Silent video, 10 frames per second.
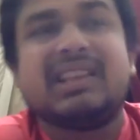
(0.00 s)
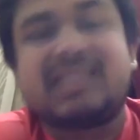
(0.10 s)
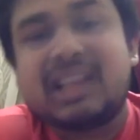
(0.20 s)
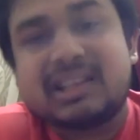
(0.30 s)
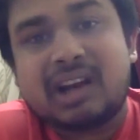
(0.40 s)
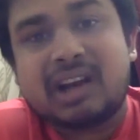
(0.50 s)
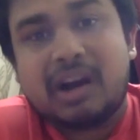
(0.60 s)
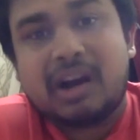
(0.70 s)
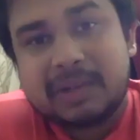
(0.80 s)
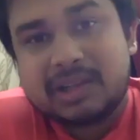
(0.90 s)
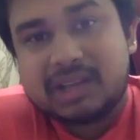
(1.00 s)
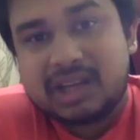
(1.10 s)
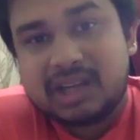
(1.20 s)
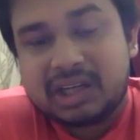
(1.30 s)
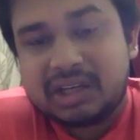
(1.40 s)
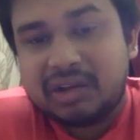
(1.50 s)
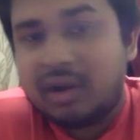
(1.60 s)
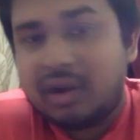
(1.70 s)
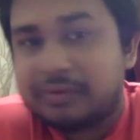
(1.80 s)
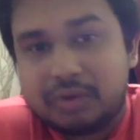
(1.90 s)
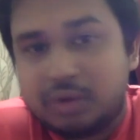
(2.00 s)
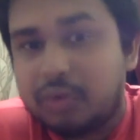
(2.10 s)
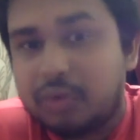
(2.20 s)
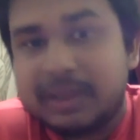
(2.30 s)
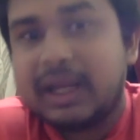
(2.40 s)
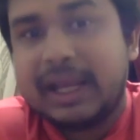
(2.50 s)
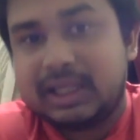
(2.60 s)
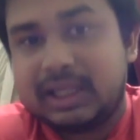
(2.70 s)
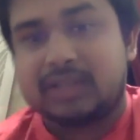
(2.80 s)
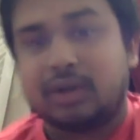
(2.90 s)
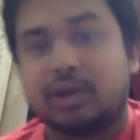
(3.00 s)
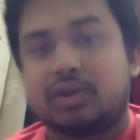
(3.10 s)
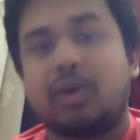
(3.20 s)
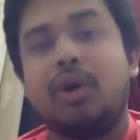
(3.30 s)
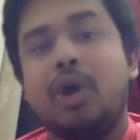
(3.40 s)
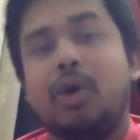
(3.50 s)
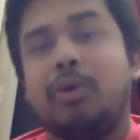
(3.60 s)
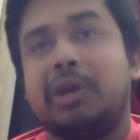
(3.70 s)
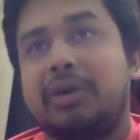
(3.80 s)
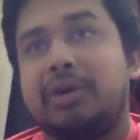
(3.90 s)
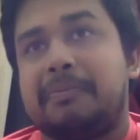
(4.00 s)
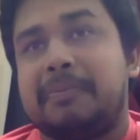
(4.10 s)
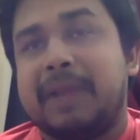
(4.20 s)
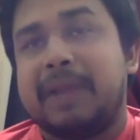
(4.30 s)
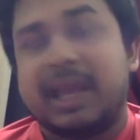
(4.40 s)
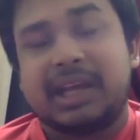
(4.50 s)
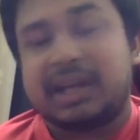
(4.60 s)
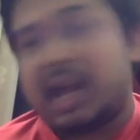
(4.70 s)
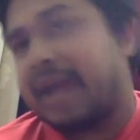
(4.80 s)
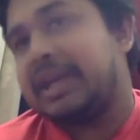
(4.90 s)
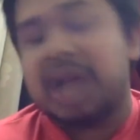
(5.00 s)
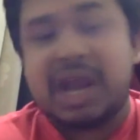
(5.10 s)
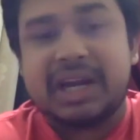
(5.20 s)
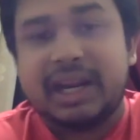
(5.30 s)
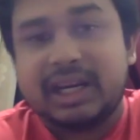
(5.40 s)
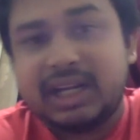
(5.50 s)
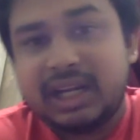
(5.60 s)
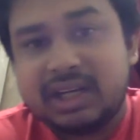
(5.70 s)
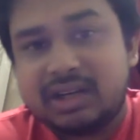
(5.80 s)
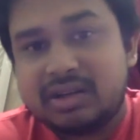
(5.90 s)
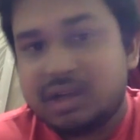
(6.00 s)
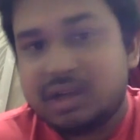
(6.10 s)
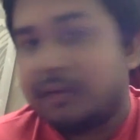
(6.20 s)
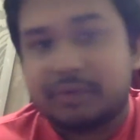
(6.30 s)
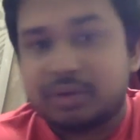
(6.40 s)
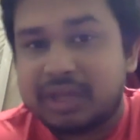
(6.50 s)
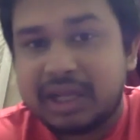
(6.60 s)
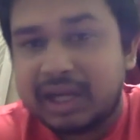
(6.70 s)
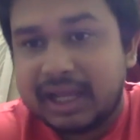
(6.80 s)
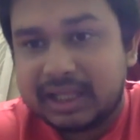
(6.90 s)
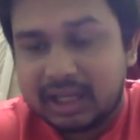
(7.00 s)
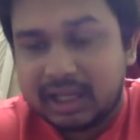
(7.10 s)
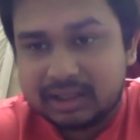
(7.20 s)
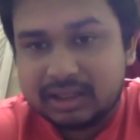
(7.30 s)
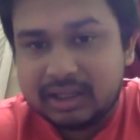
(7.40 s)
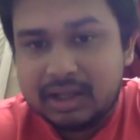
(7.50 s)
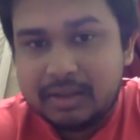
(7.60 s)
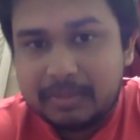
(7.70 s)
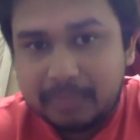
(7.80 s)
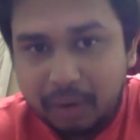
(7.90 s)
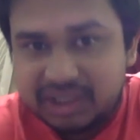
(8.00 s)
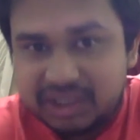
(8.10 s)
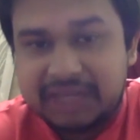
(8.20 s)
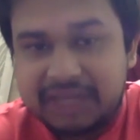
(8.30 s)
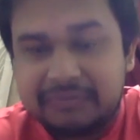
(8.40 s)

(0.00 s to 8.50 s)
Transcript: things are compulsory, and you have to be like this. Also, when you are playing 9-9, 8-8, you have to think like that. Positive